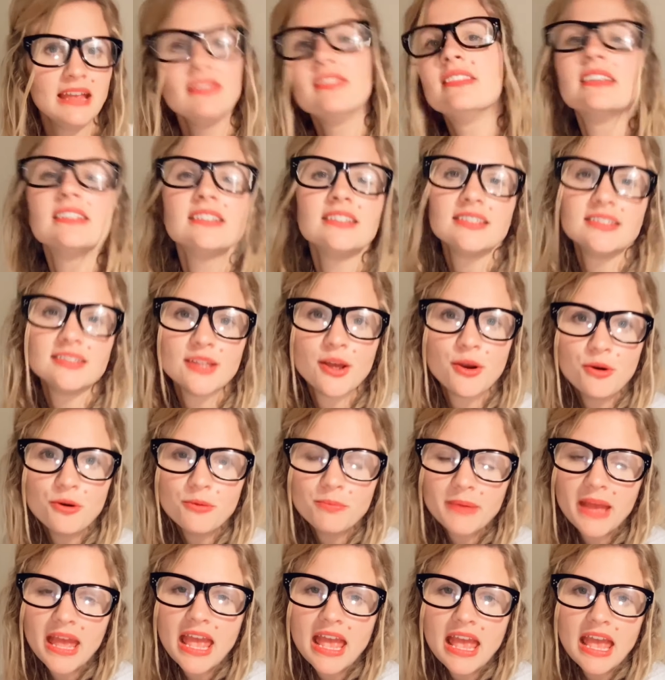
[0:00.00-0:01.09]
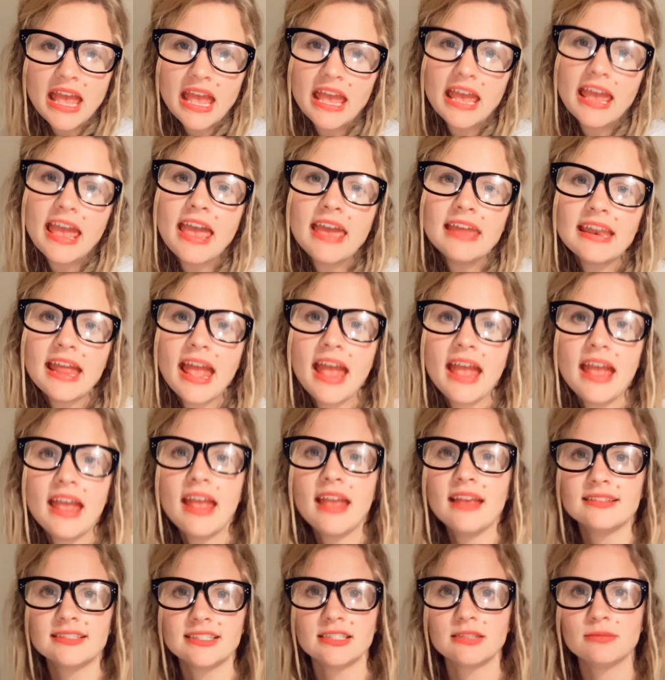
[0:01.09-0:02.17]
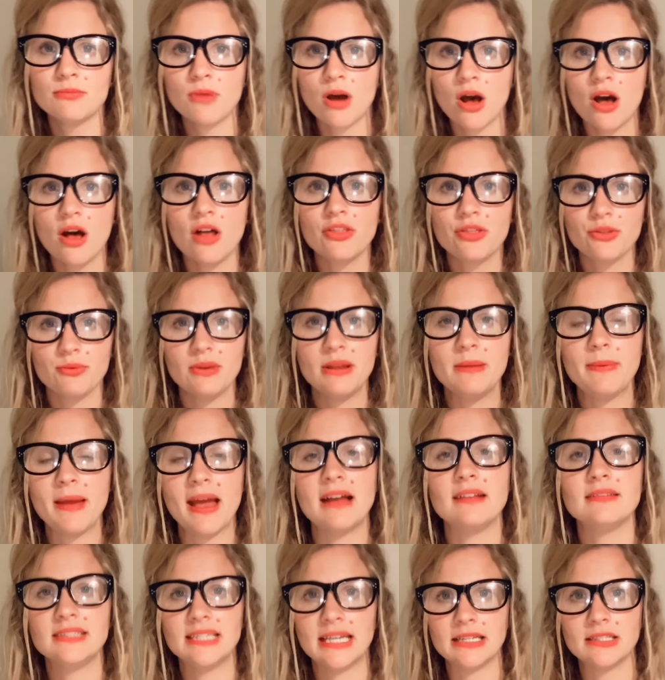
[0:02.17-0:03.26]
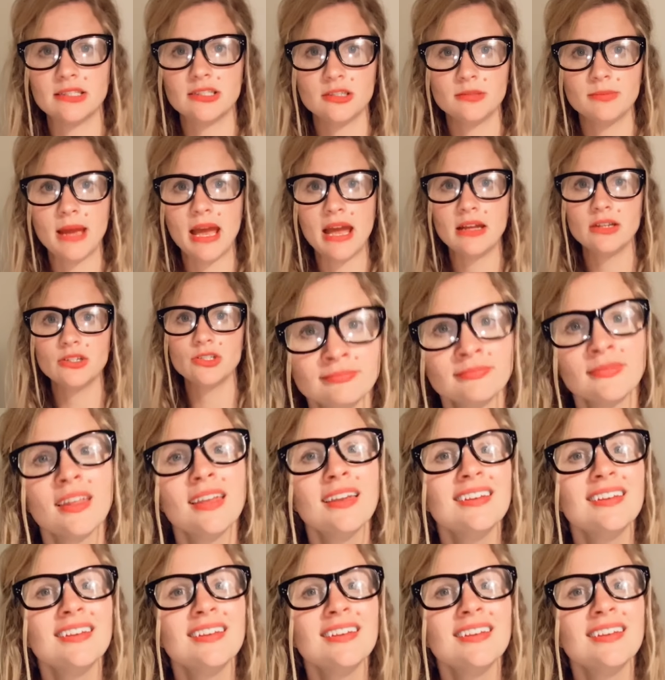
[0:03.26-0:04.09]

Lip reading: this soap in a small 3-pound tester batch.